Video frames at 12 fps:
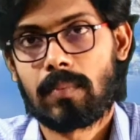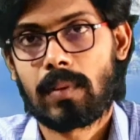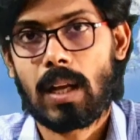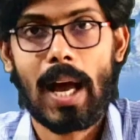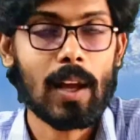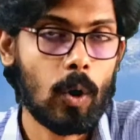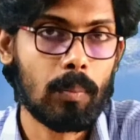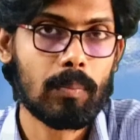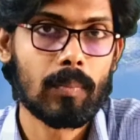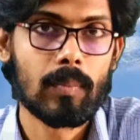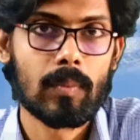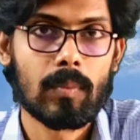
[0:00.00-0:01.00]
I
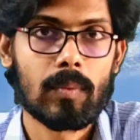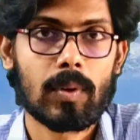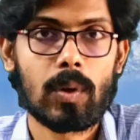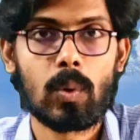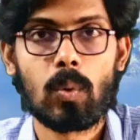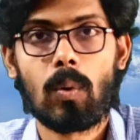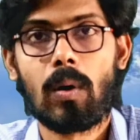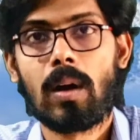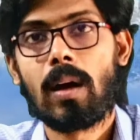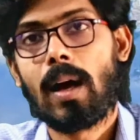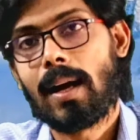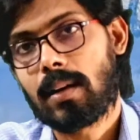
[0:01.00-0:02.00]
hope
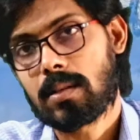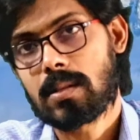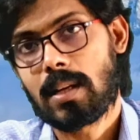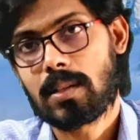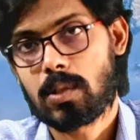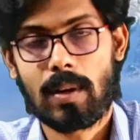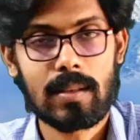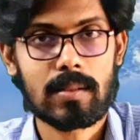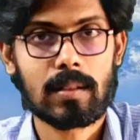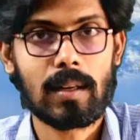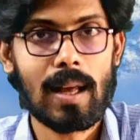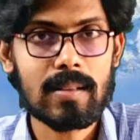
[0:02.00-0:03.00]
you understand today's
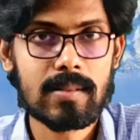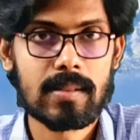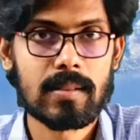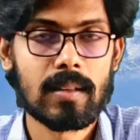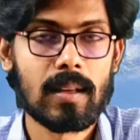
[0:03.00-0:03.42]
class.